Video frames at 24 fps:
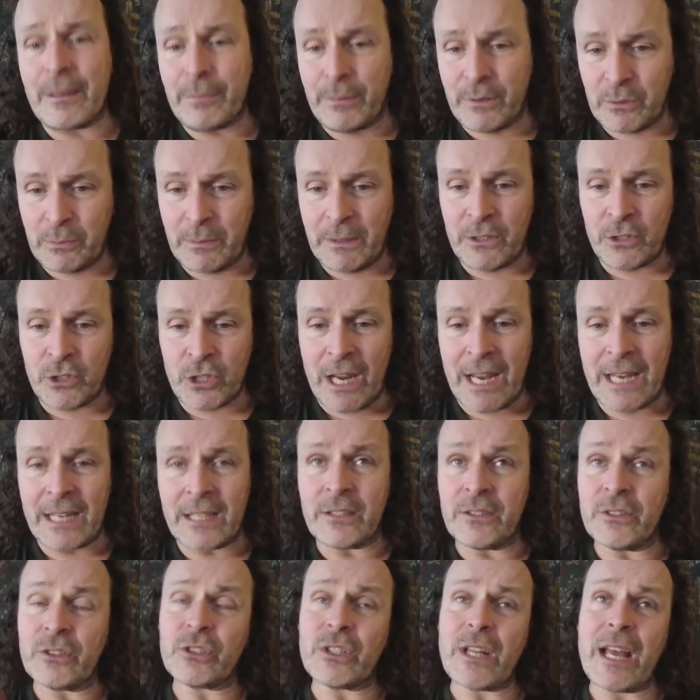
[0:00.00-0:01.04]
has been
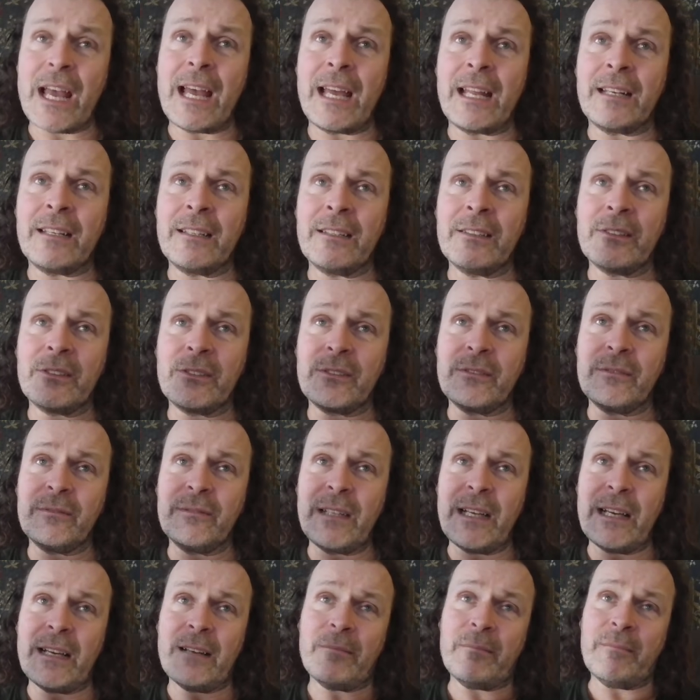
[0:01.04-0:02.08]
changed and
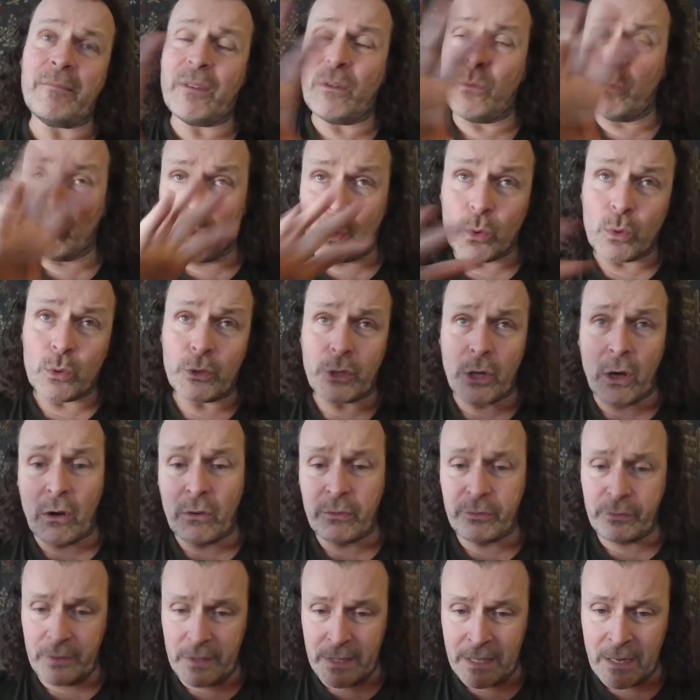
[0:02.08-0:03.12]
walled
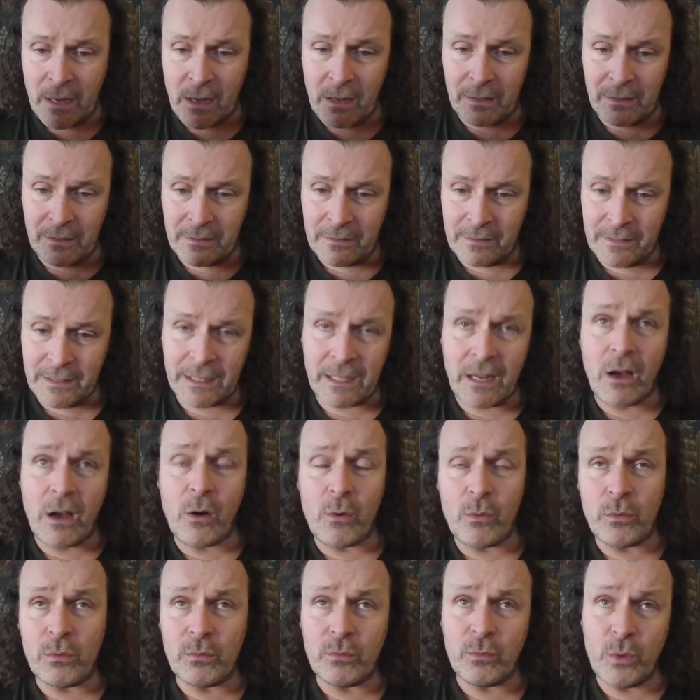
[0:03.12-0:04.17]
off in our
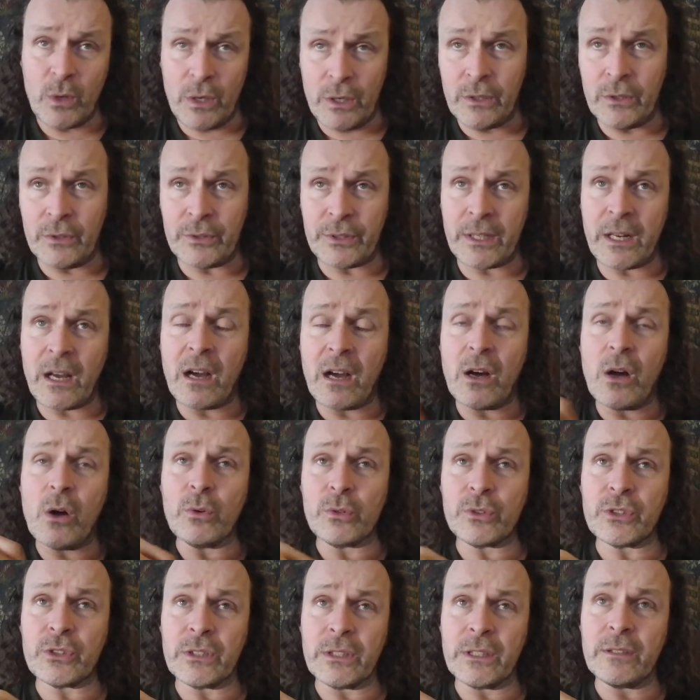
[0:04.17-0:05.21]
world, in our
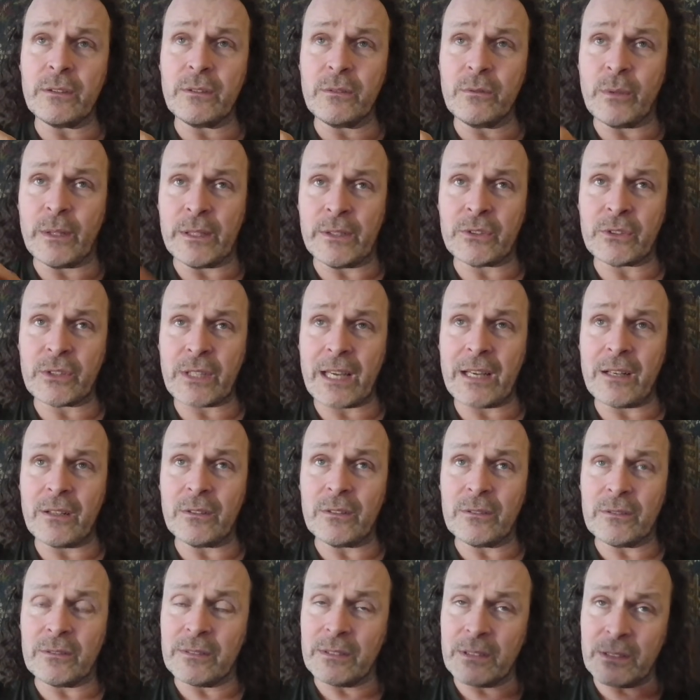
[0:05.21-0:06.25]
alternate wind scale
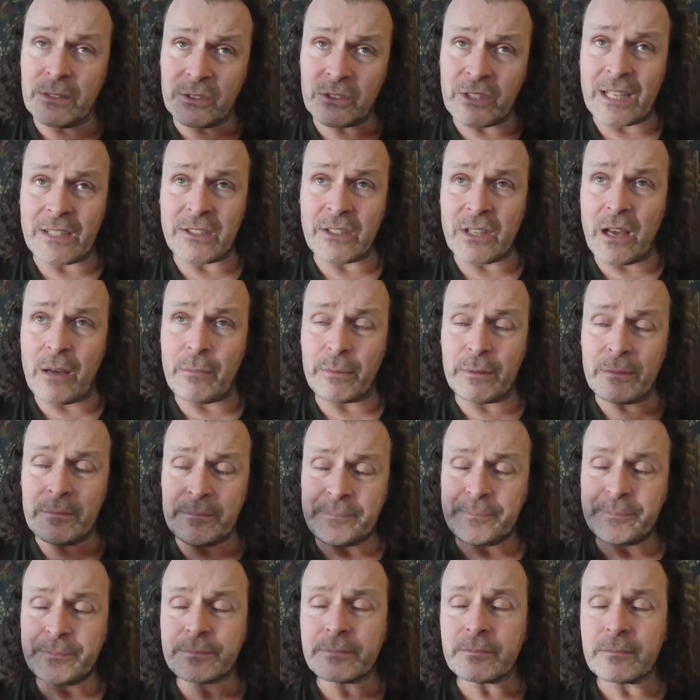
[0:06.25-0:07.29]
setup.
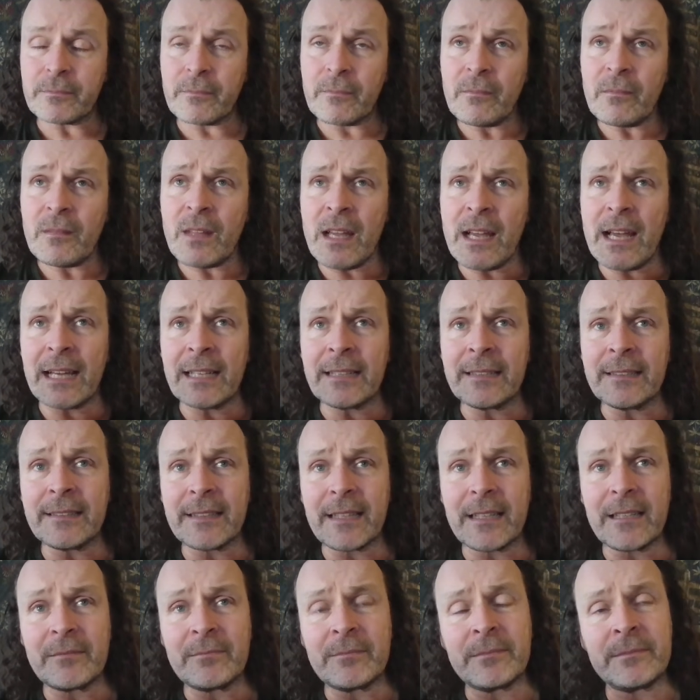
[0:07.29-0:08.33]

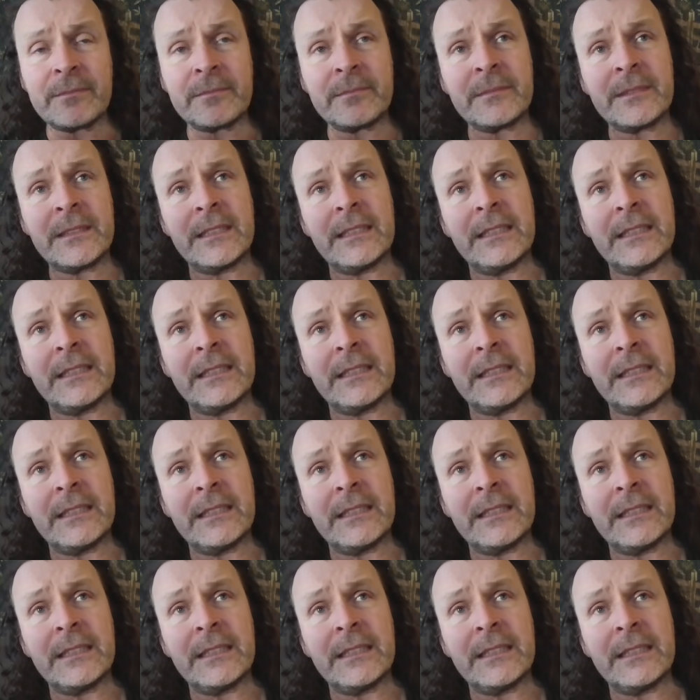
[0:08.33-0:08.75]
And